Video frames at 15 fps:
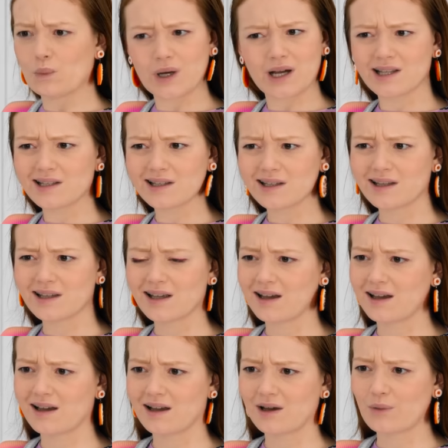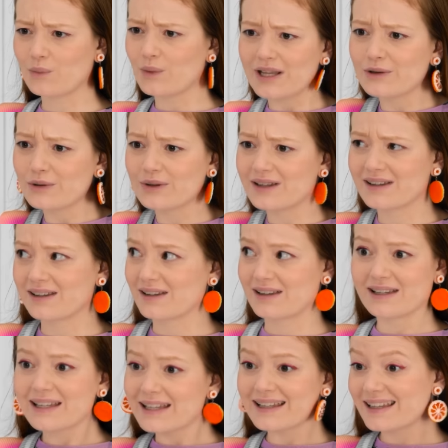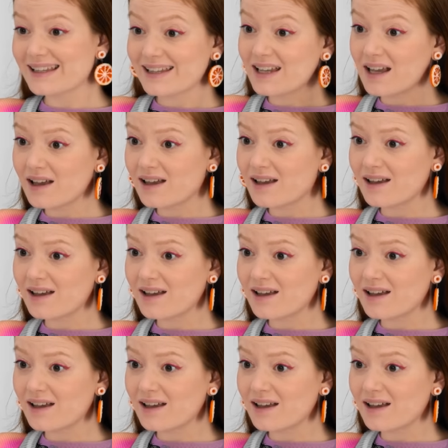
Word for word: What's wrong? Why are you looking at me like that?